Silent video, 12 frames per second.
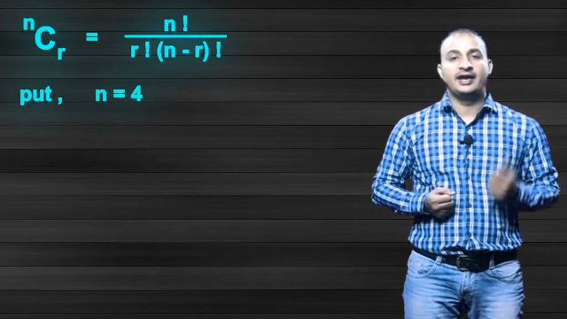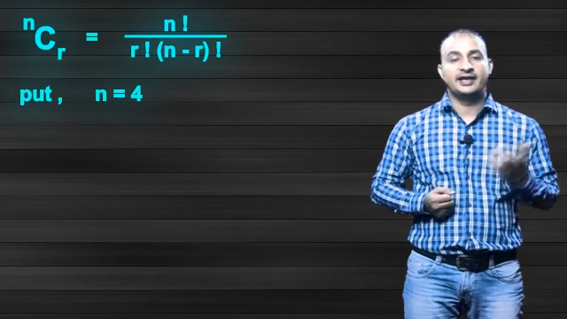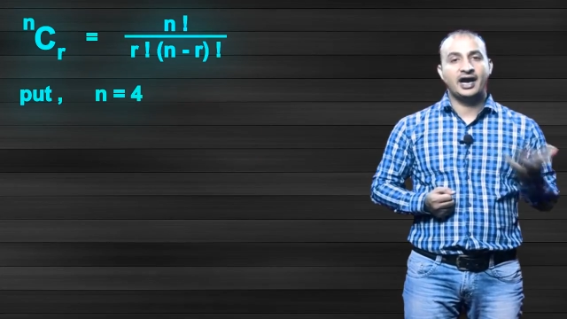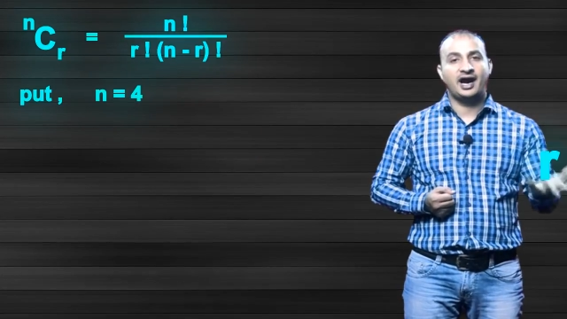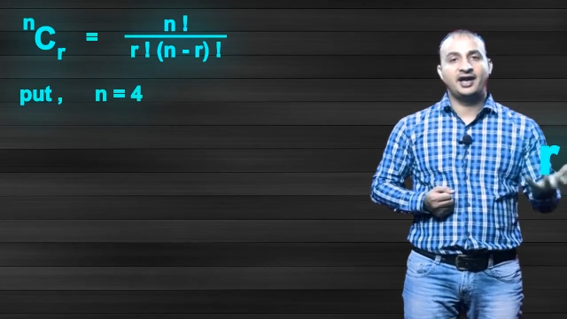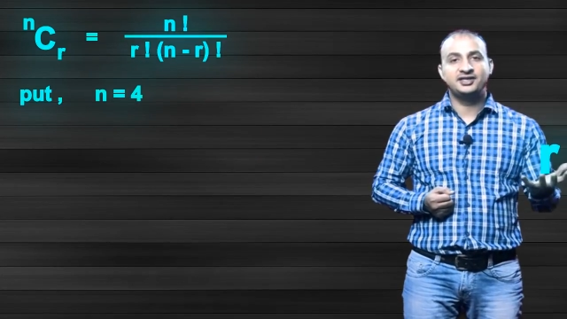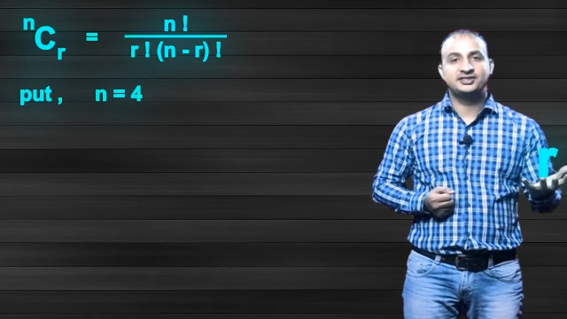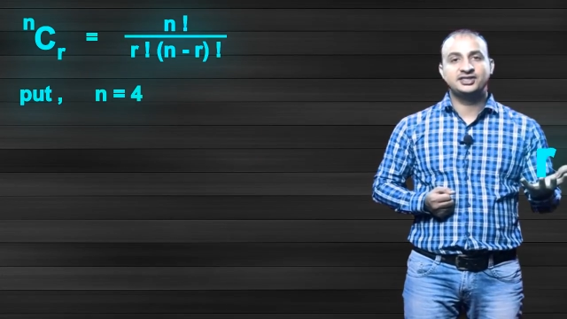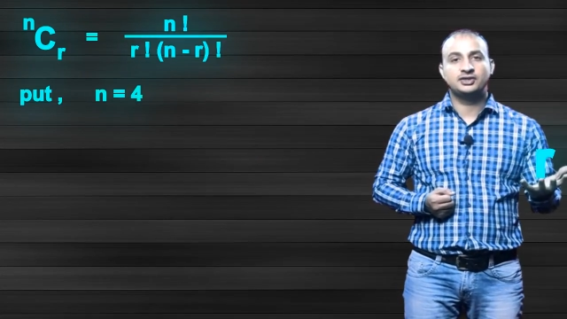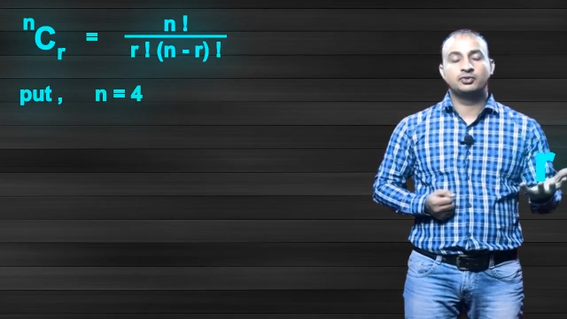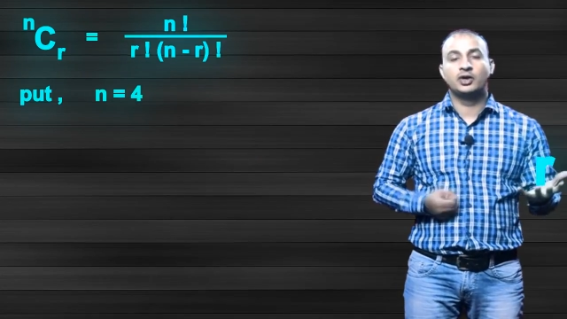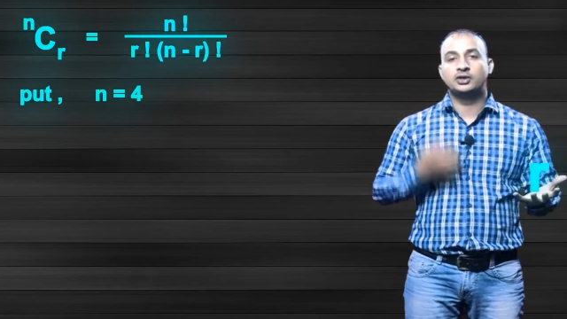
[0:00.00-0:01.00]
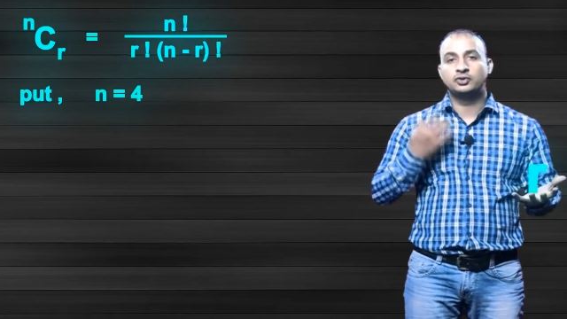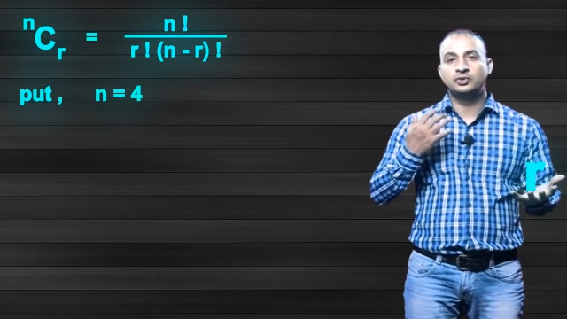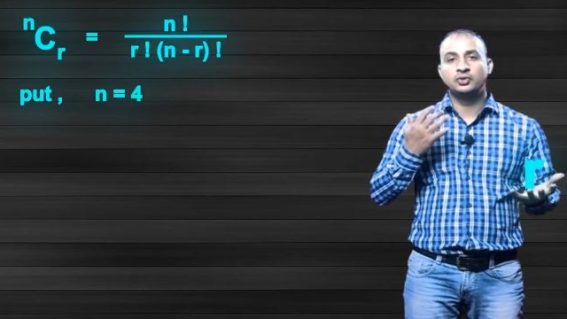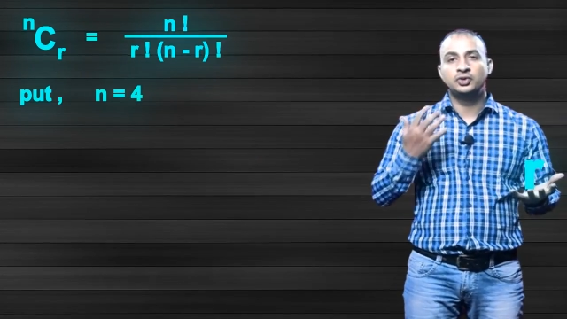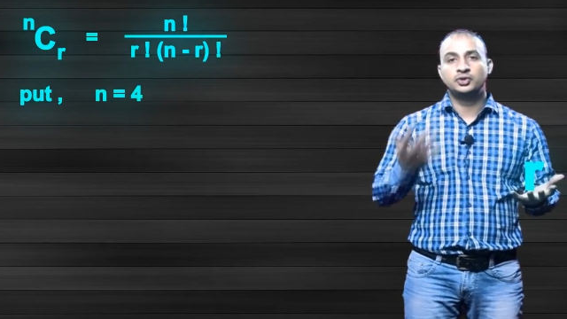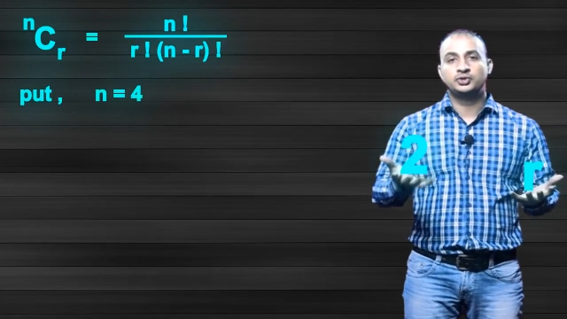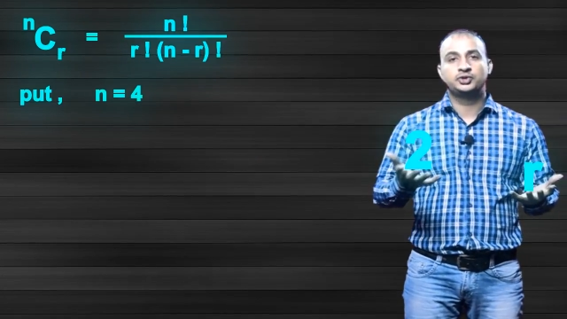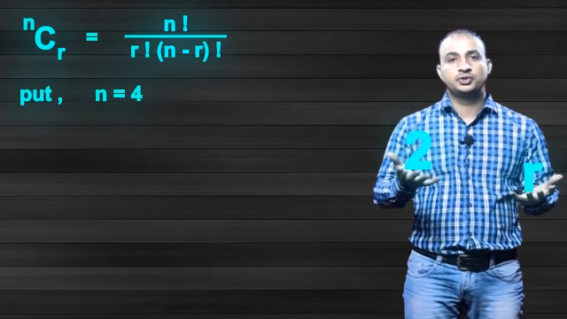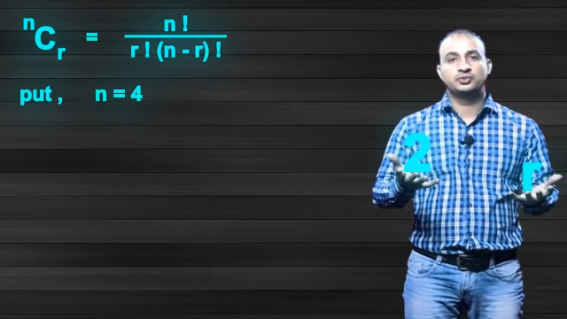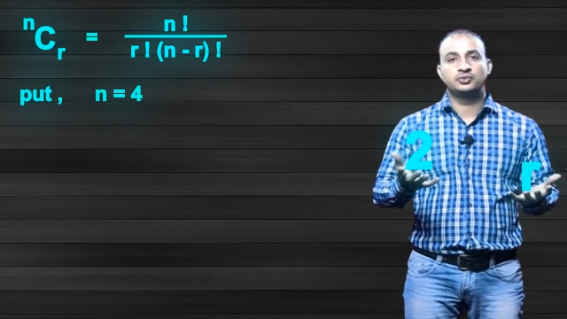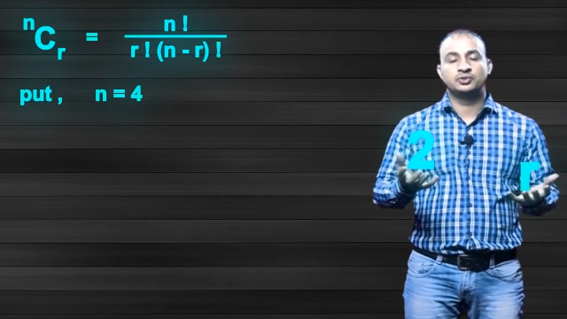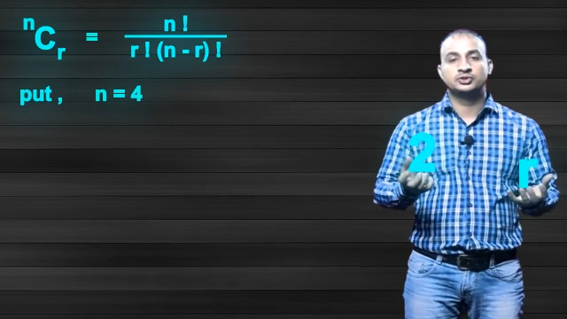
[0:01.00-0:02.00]
and r is equal to
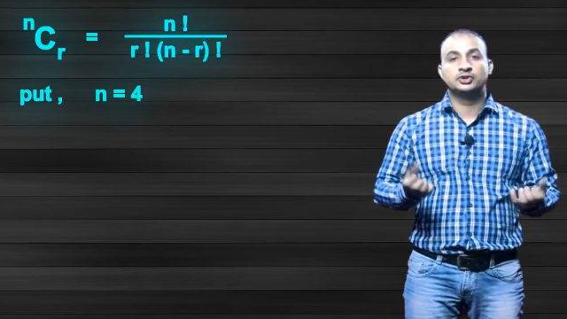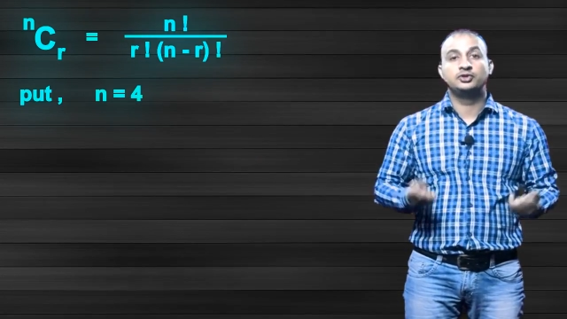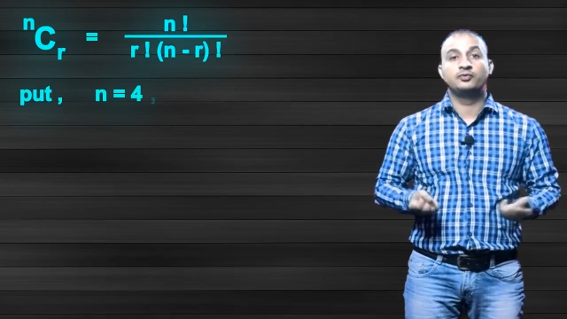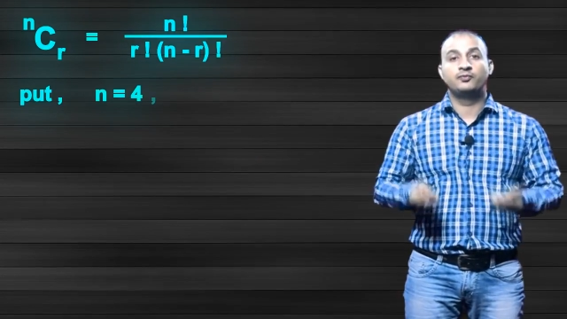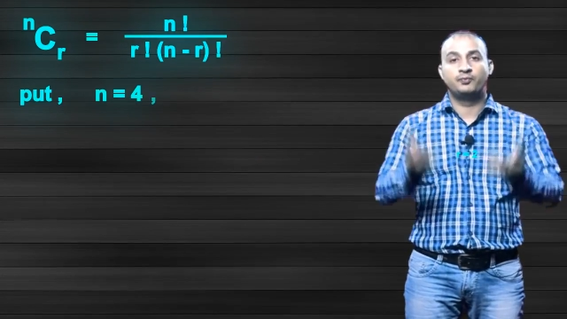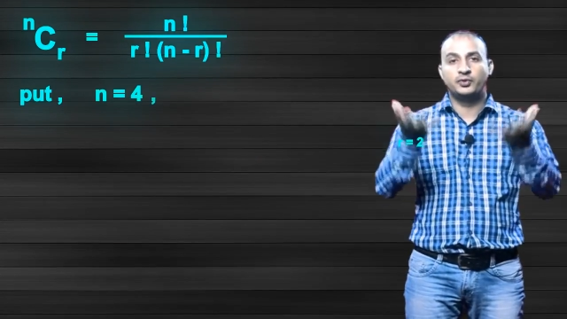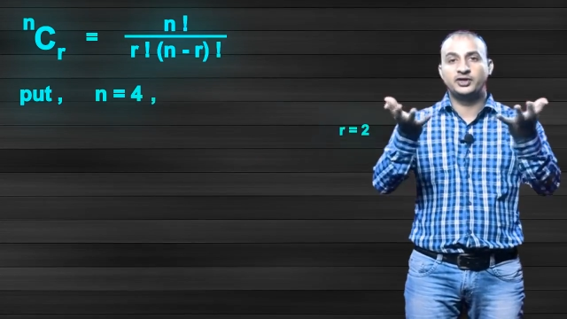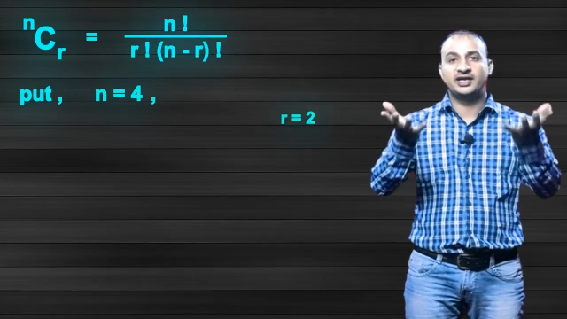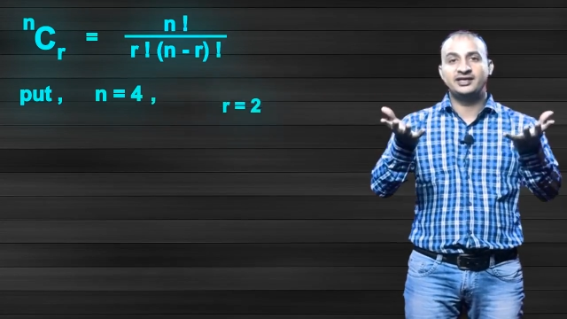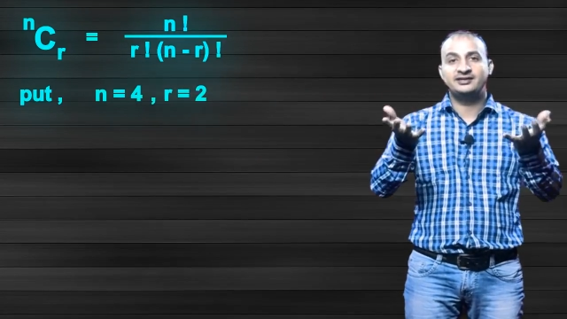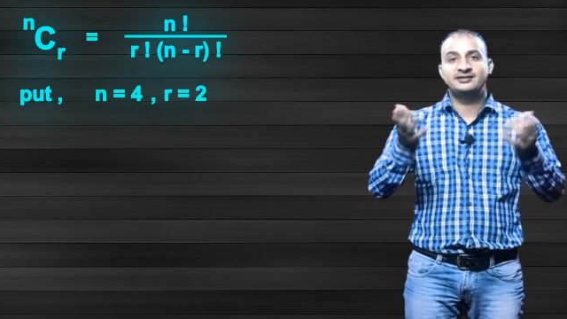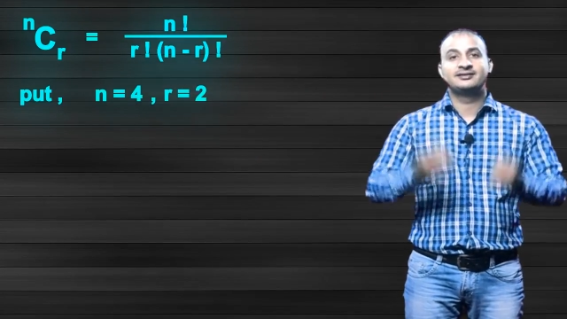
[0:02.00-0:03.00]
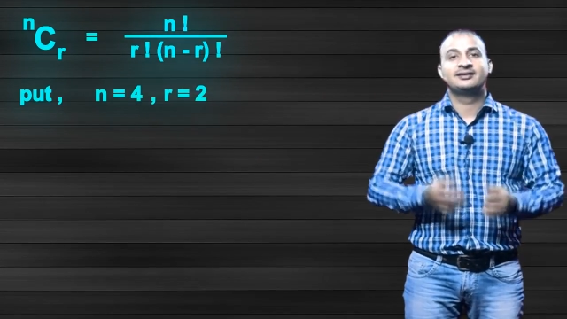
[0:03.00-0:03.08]
2. So you put it.